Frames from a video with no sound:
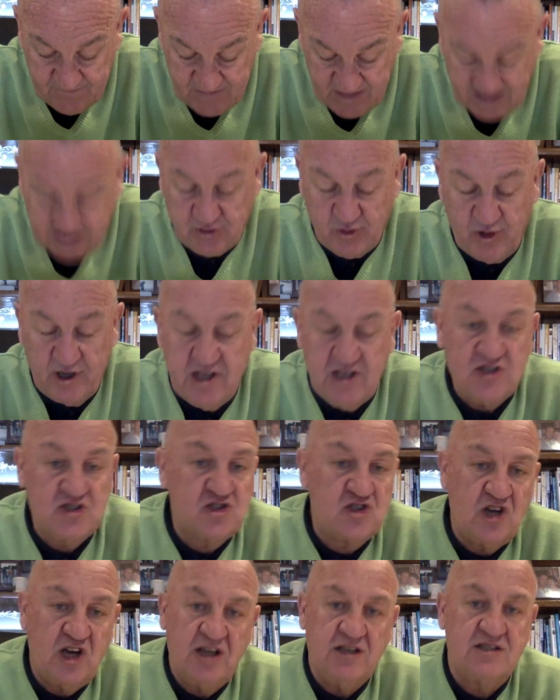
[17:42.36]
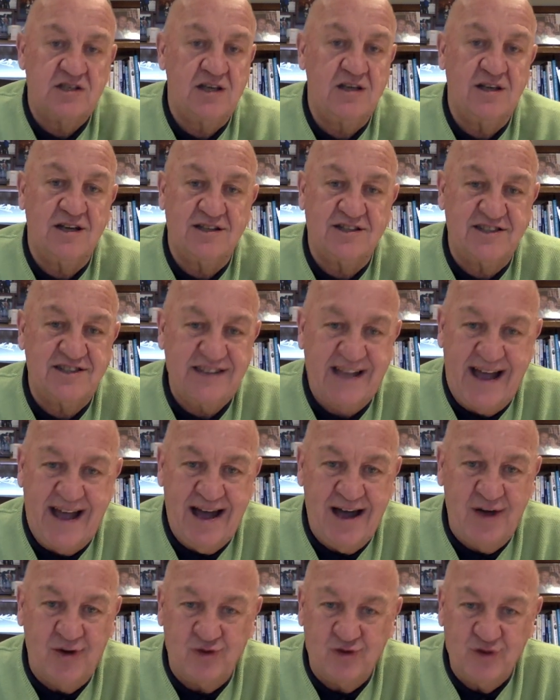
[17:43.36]
That's what he's chasing us
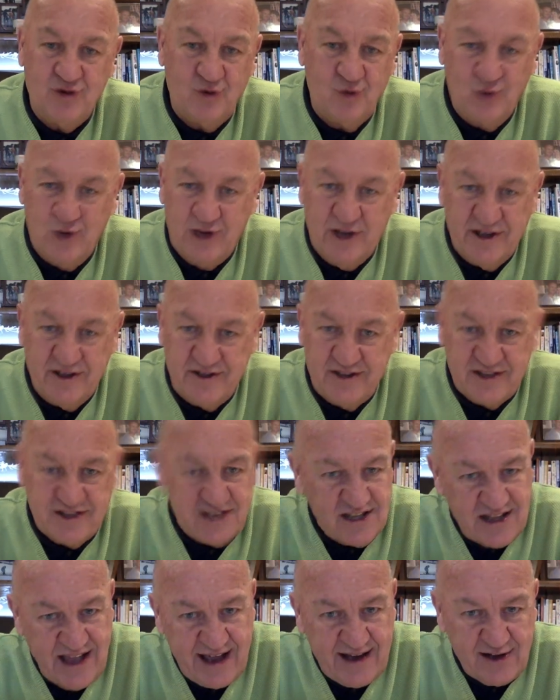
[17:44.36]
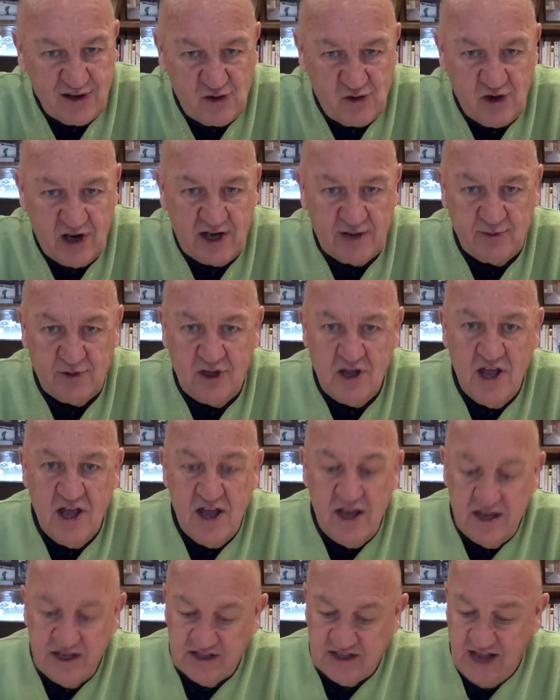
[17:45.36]
down with. Isn't that incredible?
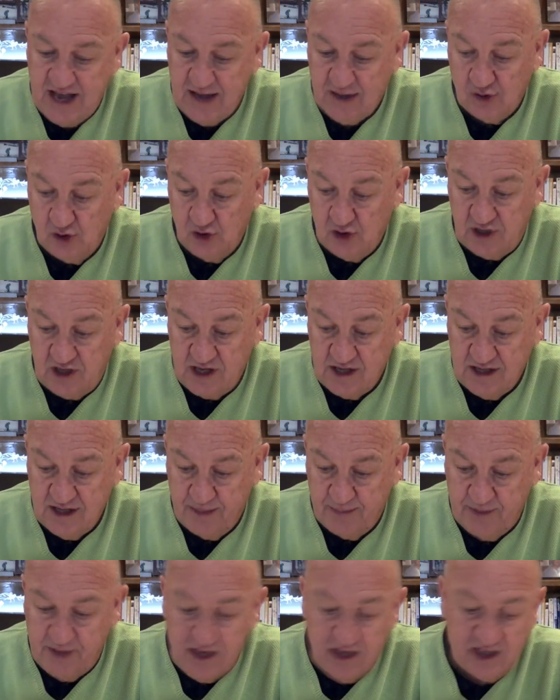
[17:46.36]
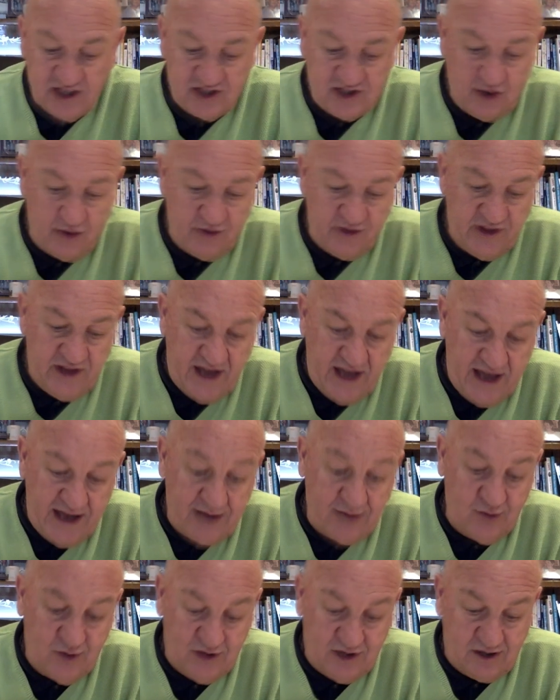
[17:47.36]
He's not looking to beat us over the
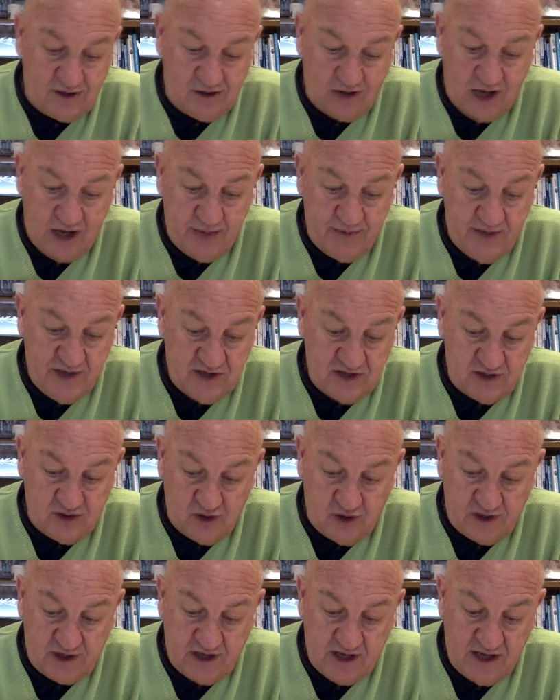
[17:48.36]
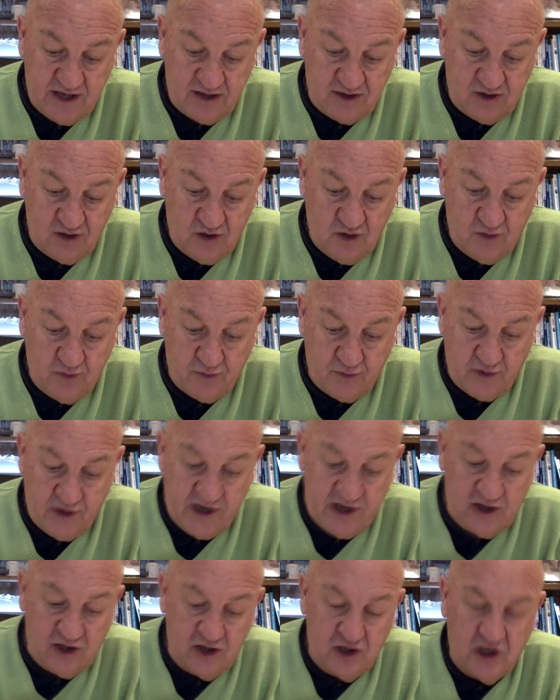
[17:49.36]
head with the club. He's looking to
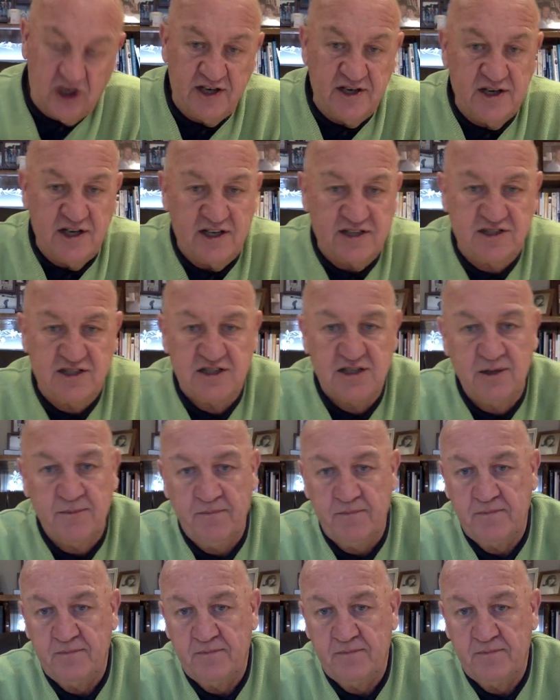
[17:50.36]
bring goodness